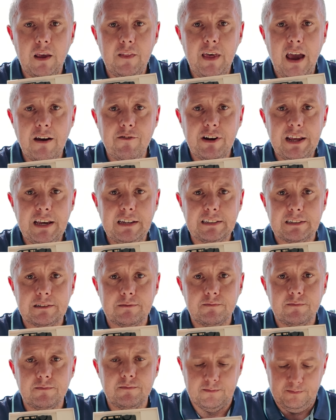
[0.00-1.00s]
there it
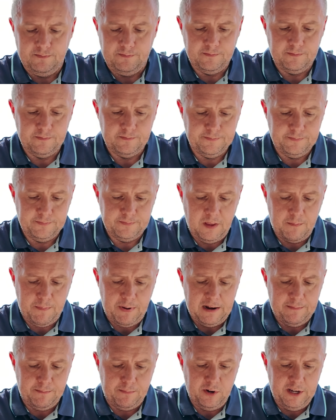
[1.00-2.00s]
is, the
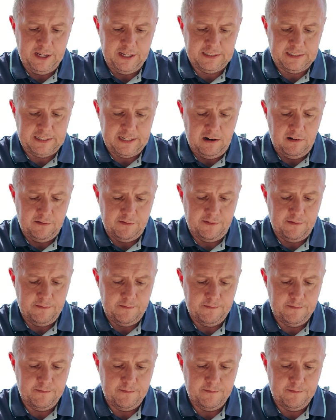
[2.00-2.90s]
bad boy itself.